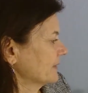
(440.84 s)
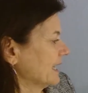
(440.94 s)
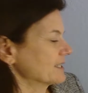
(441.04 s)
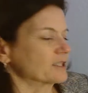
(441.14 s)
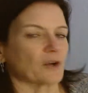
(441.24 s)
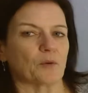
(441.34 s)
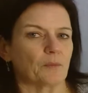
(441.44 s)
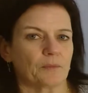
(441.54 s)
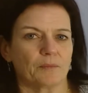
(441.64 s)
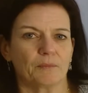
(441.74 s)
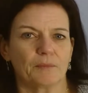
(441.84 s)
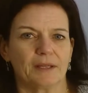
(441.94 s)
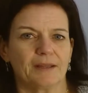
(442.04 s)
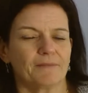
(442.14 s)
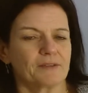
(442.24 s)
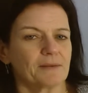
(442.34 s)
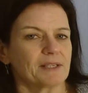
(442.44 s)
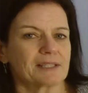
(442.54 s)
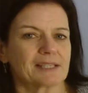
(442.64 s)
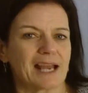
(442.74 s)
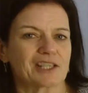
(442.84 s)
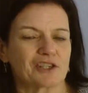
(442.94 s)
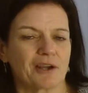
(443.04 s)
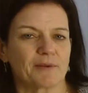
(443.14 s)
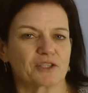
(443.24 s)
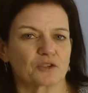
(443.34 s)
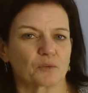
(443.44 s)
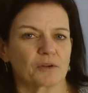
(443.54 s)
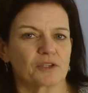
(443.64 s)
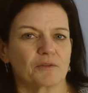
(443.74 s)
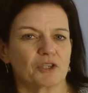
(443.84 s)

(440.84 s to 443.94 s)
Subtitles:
yeah, so if somebody's just asking you how much it's worth to you,